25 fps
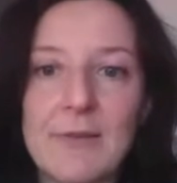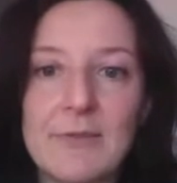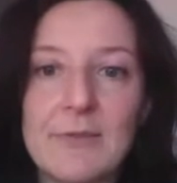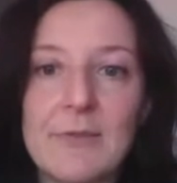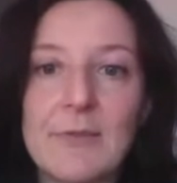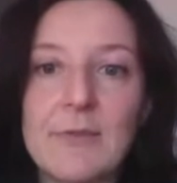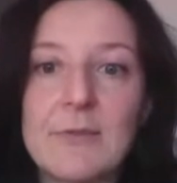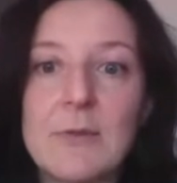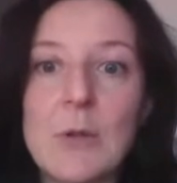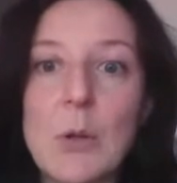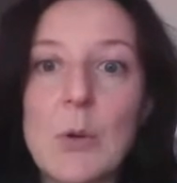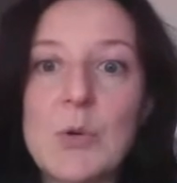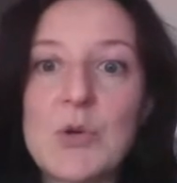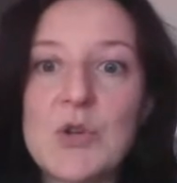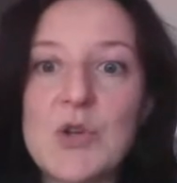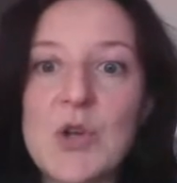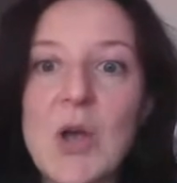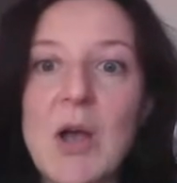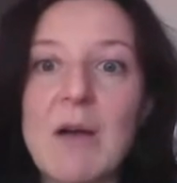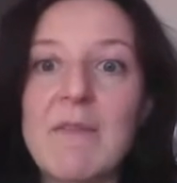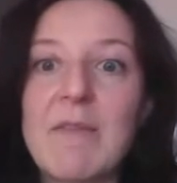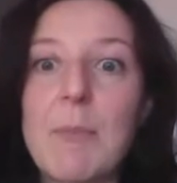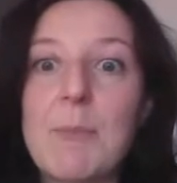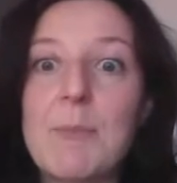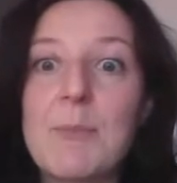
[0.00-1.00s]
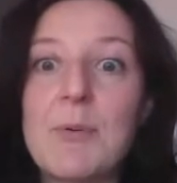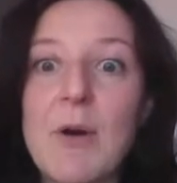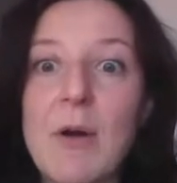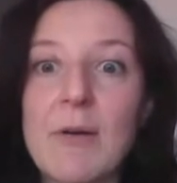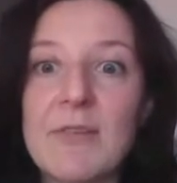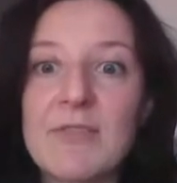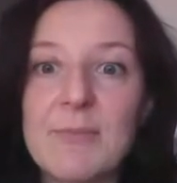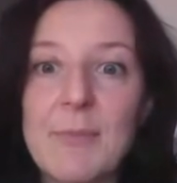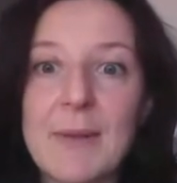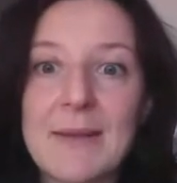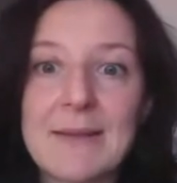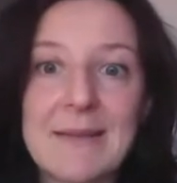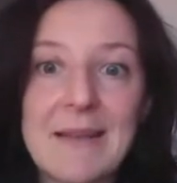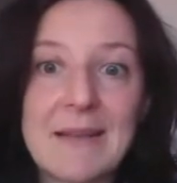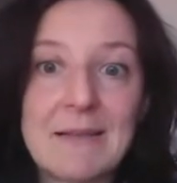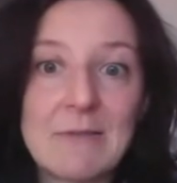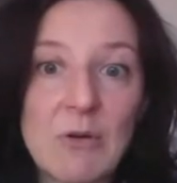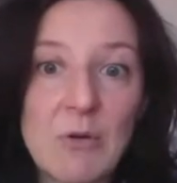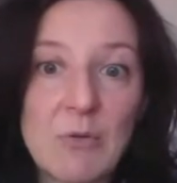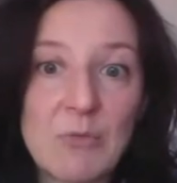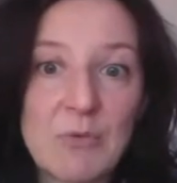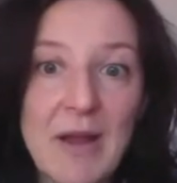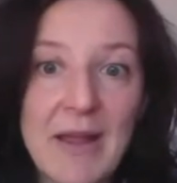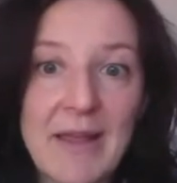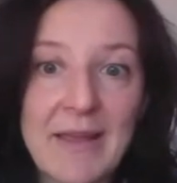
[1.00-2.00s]
this notion of approximately
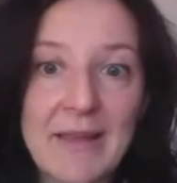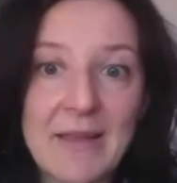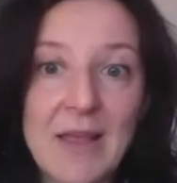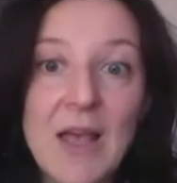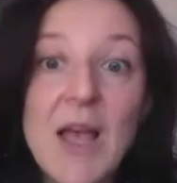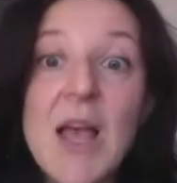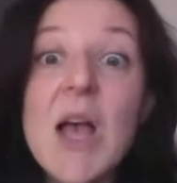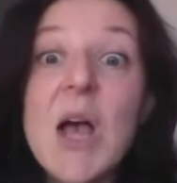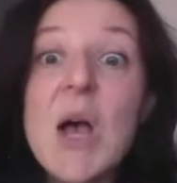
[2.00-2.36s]
low rank?